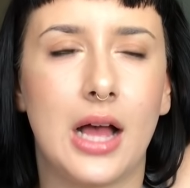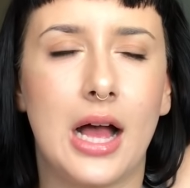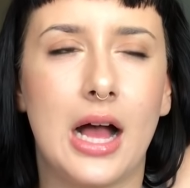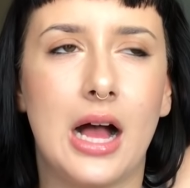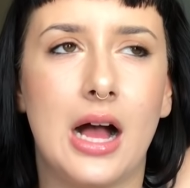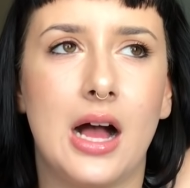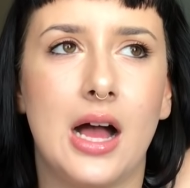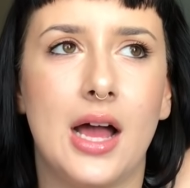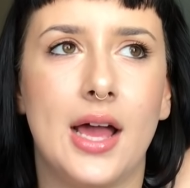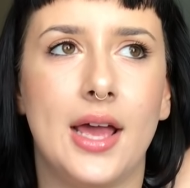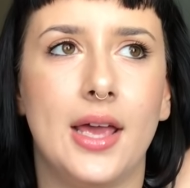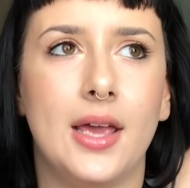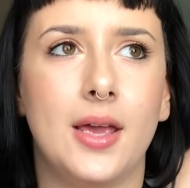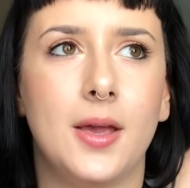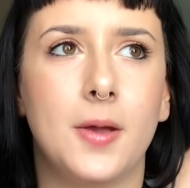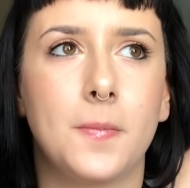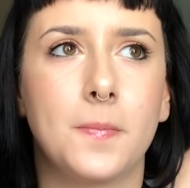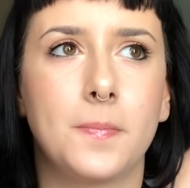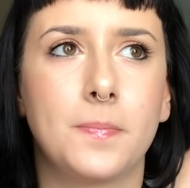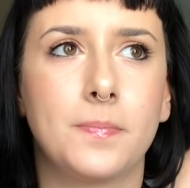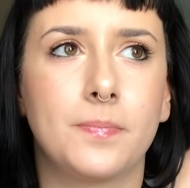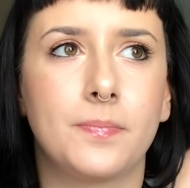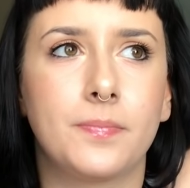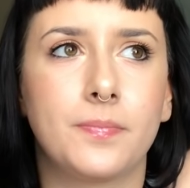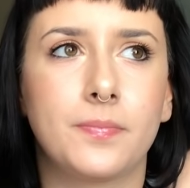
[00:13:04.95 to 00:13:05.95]
I
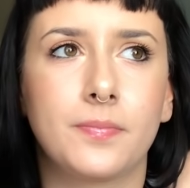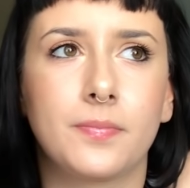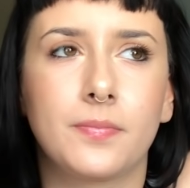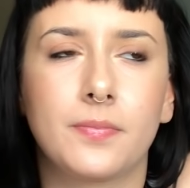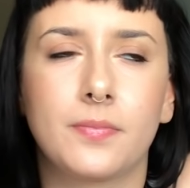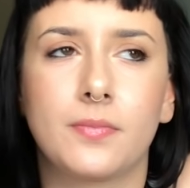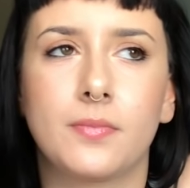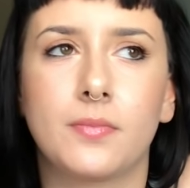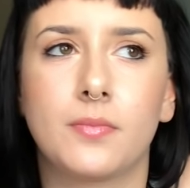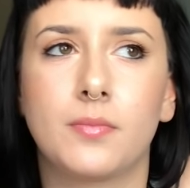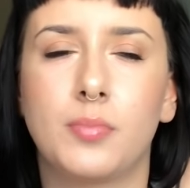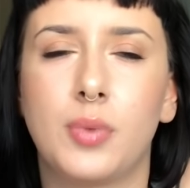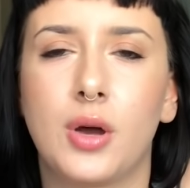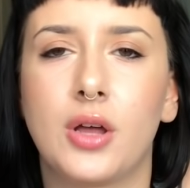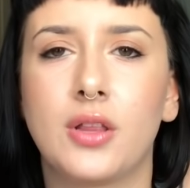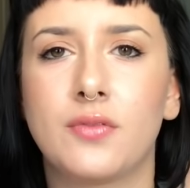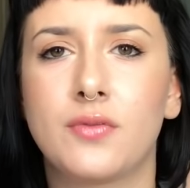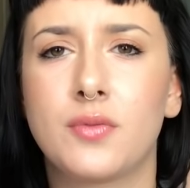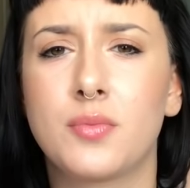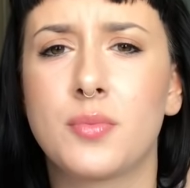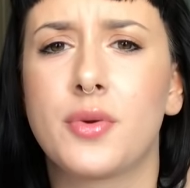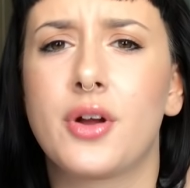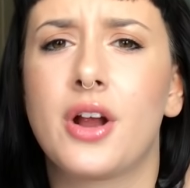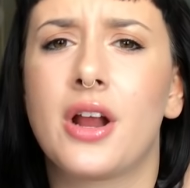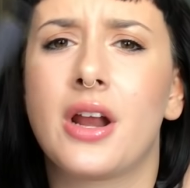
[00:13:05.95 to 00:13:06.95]
bought
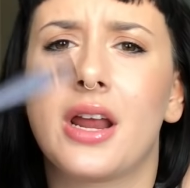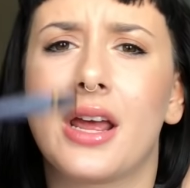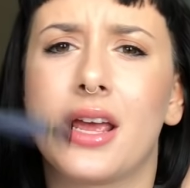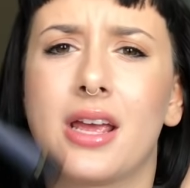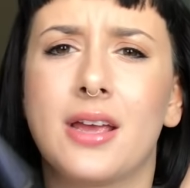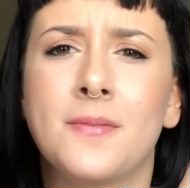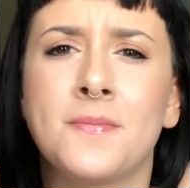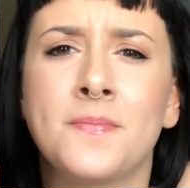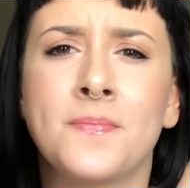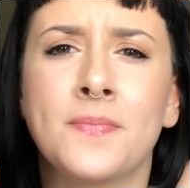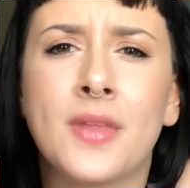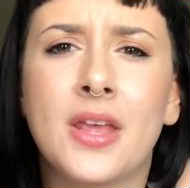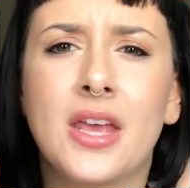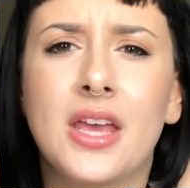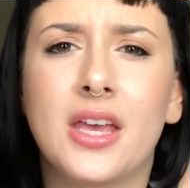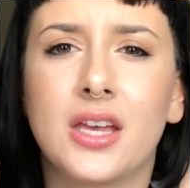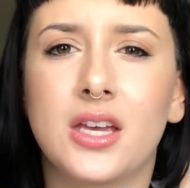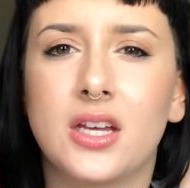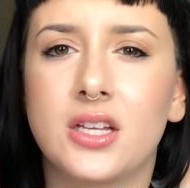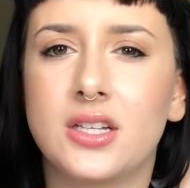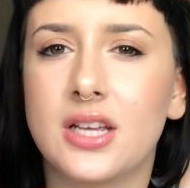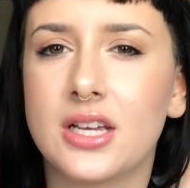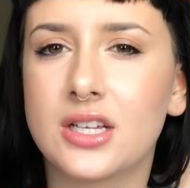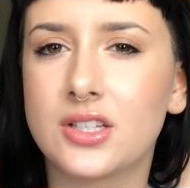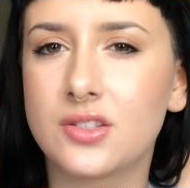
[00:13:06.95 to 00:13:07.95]
them from her, and I
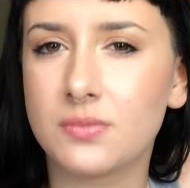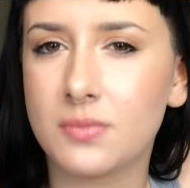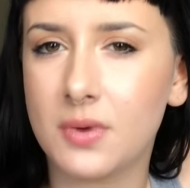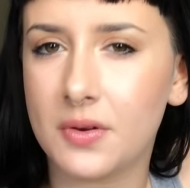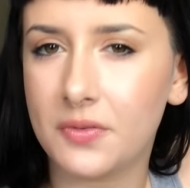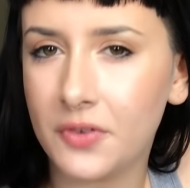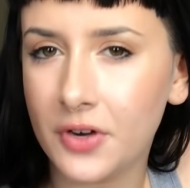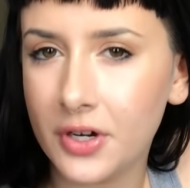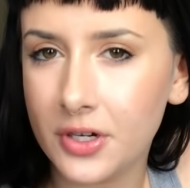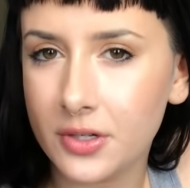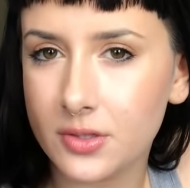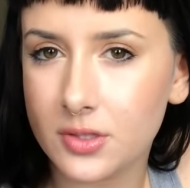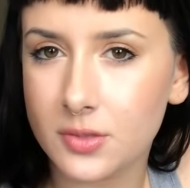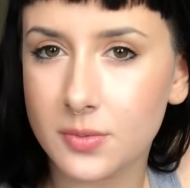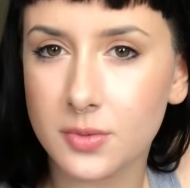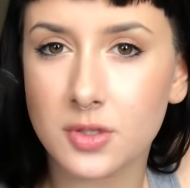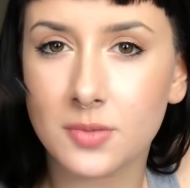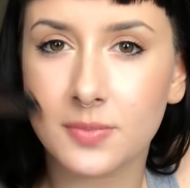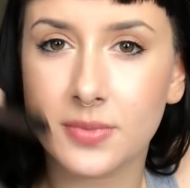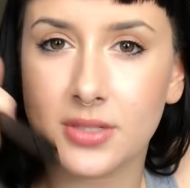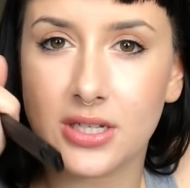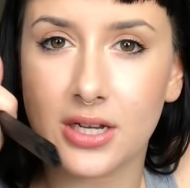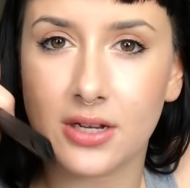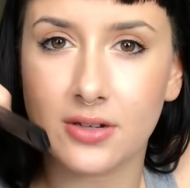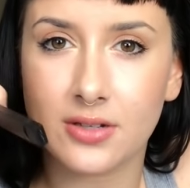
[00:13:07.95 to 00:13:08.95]
get a text from my friend who was supposed
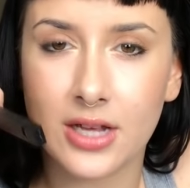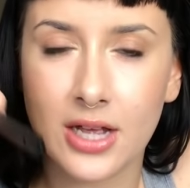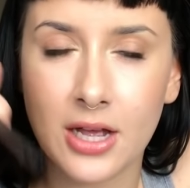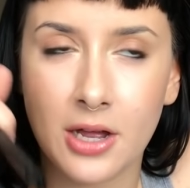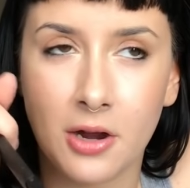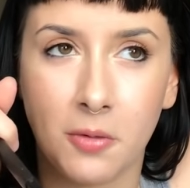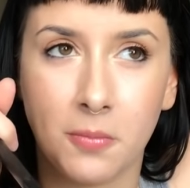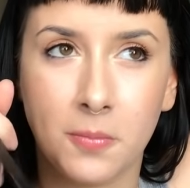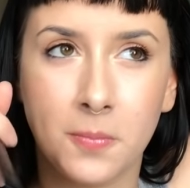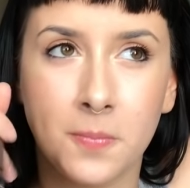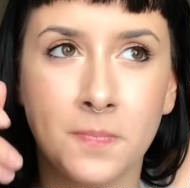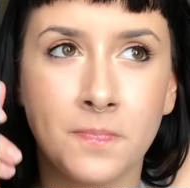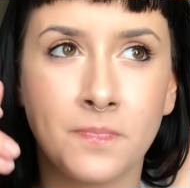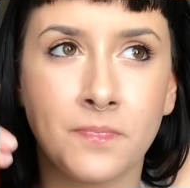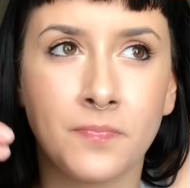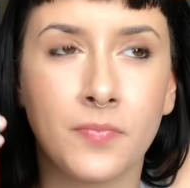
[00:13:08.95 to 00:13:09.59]
to meet downtown,